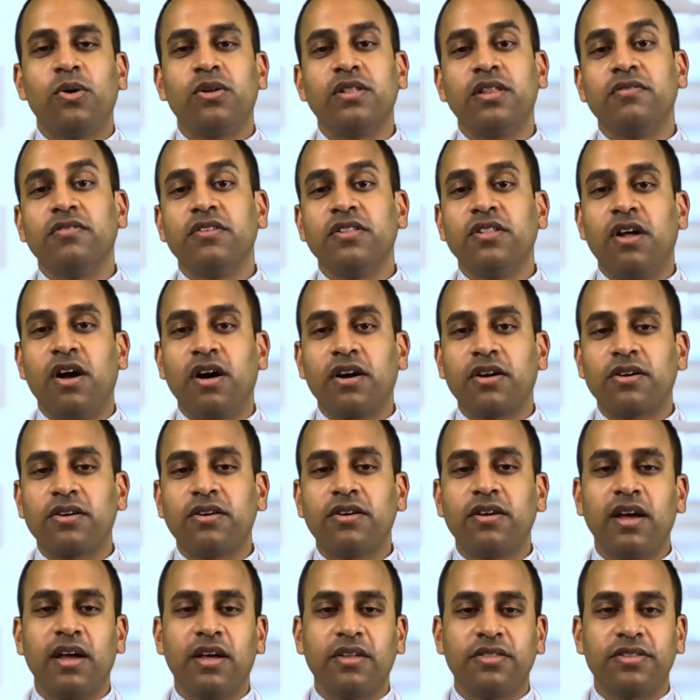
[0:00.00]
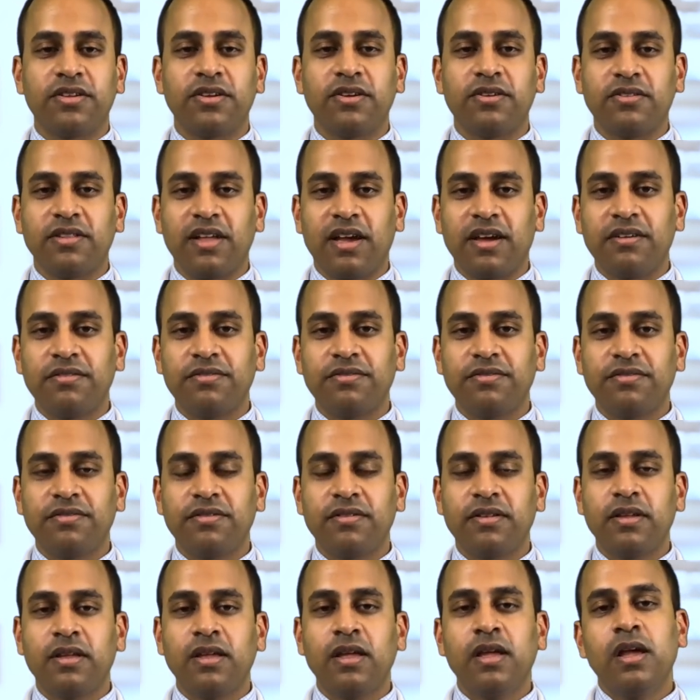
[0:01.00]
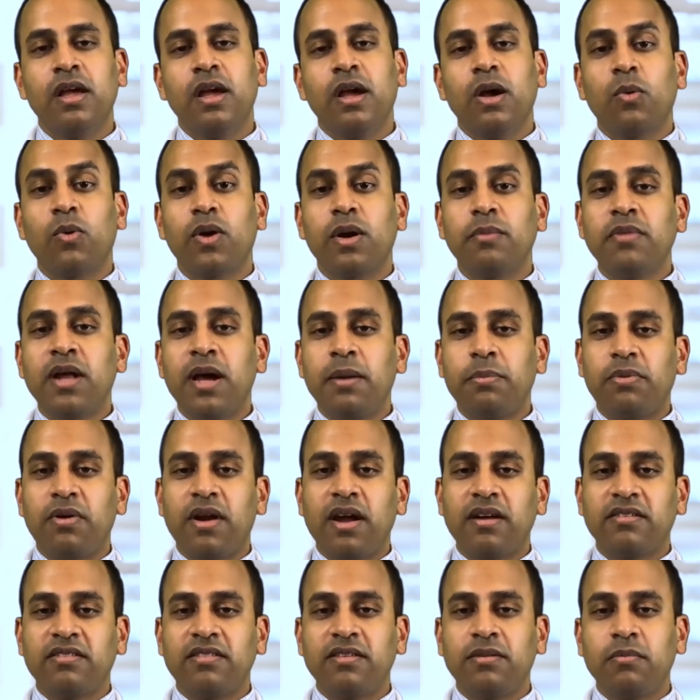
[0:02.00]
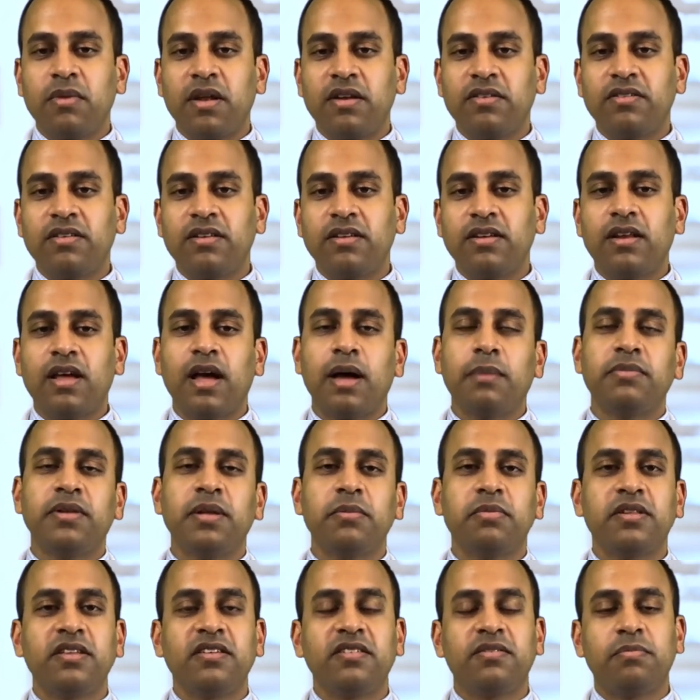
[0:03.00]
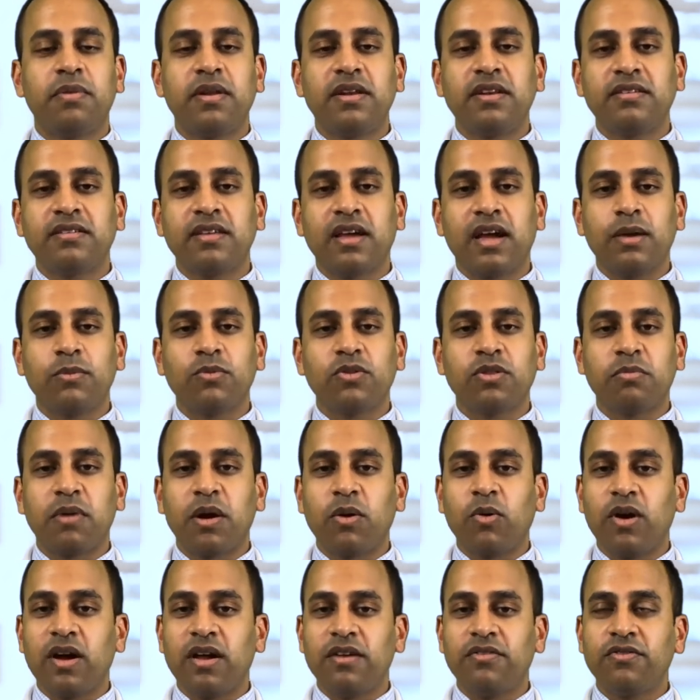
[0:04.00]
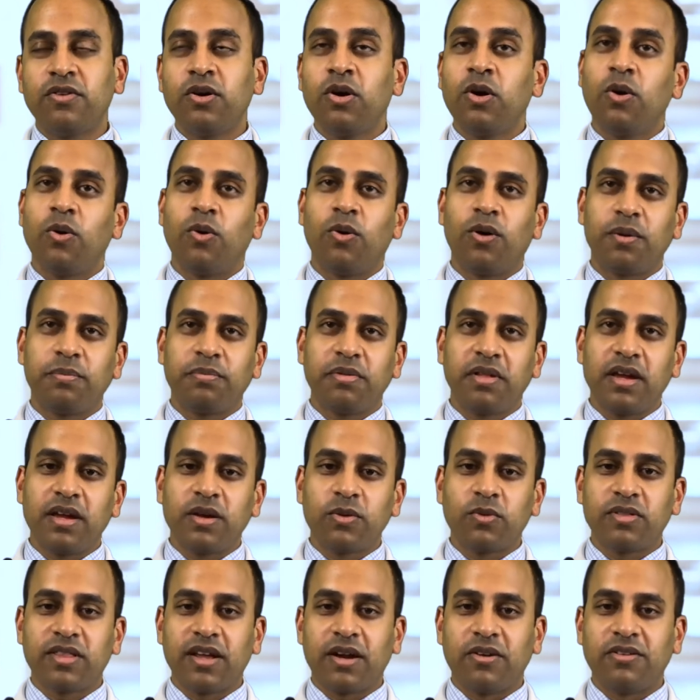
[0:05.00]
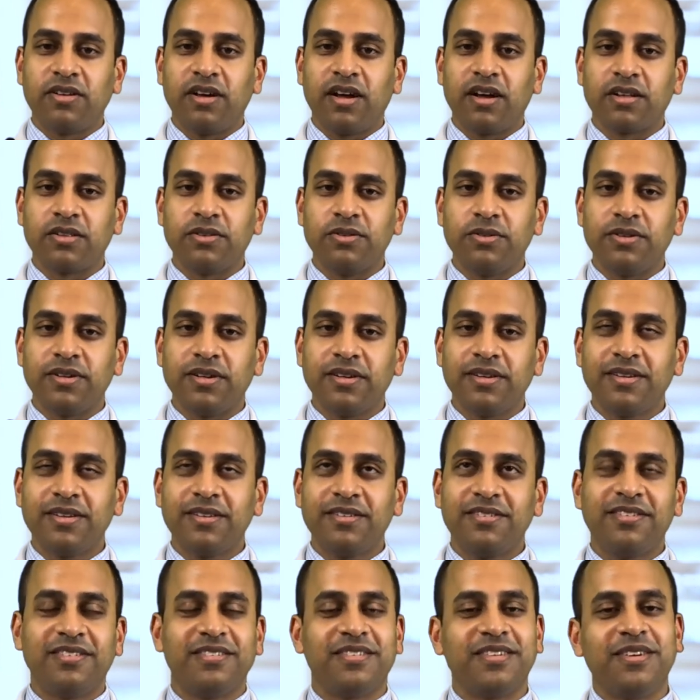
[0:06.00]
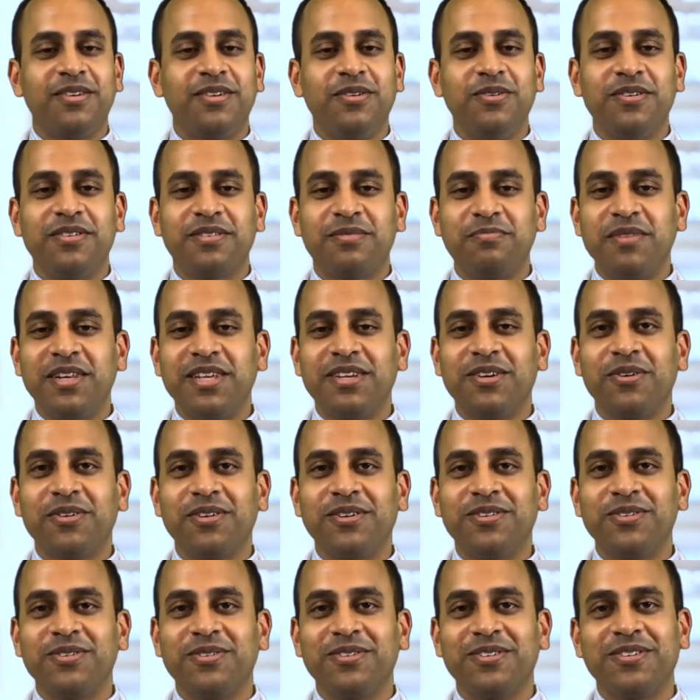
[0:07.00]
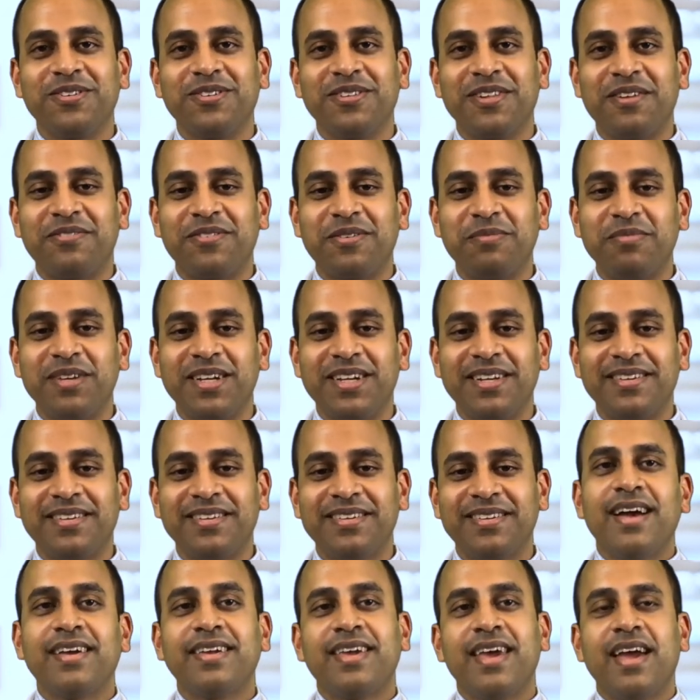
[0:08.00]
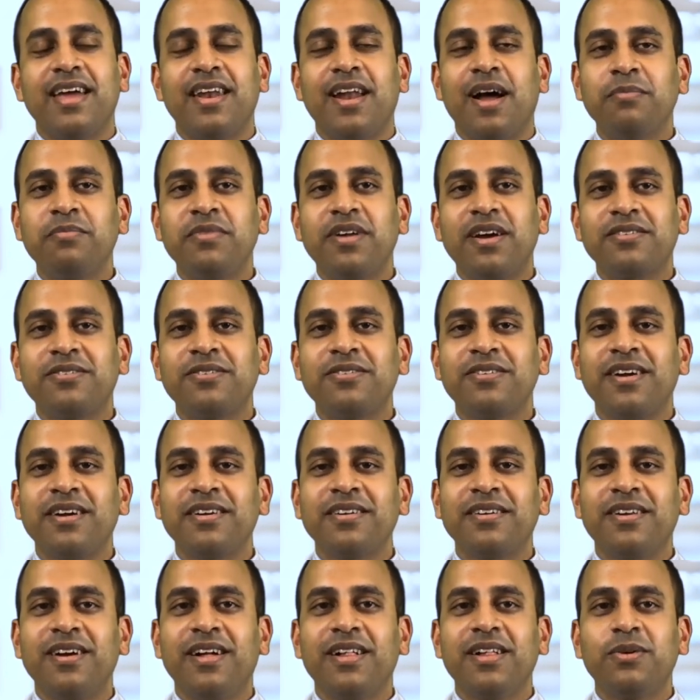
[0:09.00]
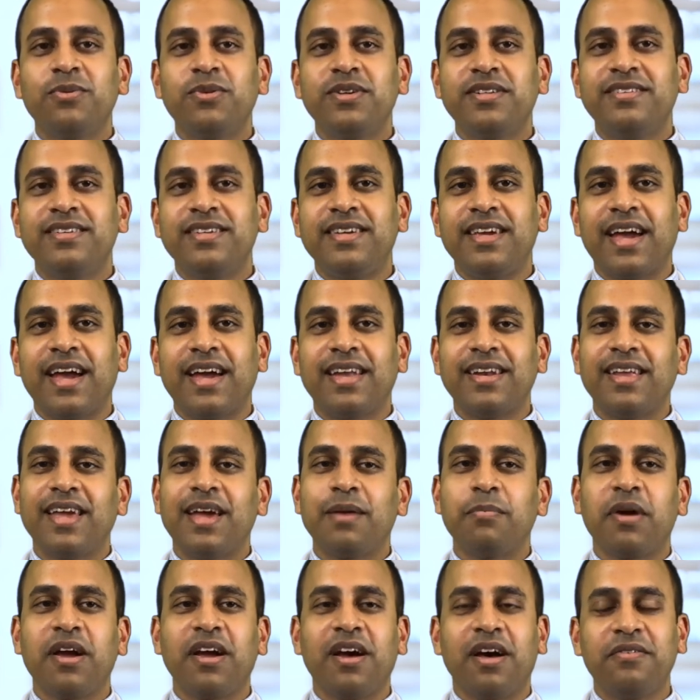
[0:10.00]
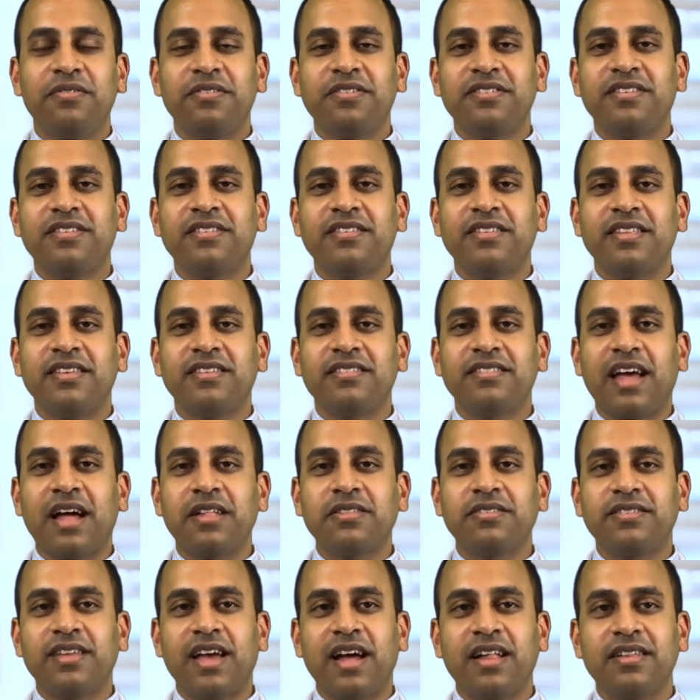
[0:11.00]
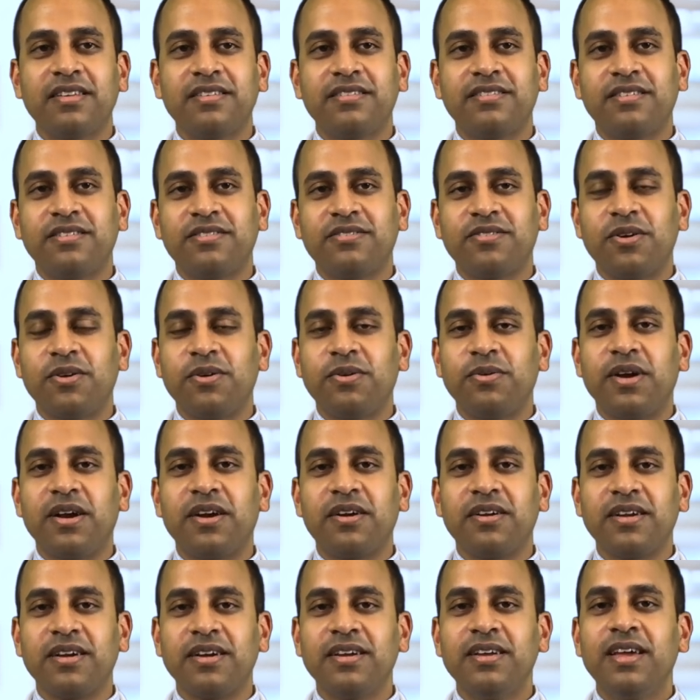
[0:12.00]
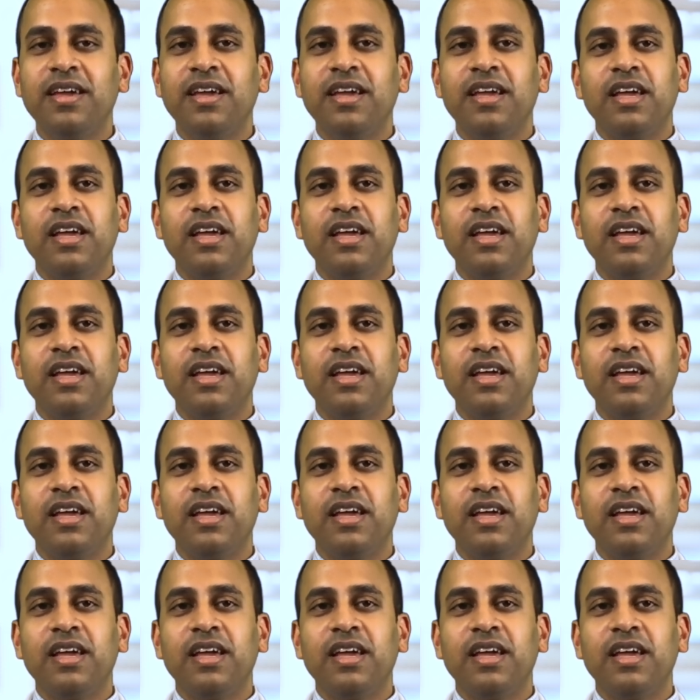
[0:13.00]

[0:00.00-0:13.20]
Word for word: or live a longer, healthier life. When I'm not practicing medicine, I'm typically spending time with my wife or playing with our dog Luna. She's the cutest mini golden doodle you'll ever meet. Again, I'm Dr. Kankanala with DHAT, and my office is in the South Dallas DeSoto area.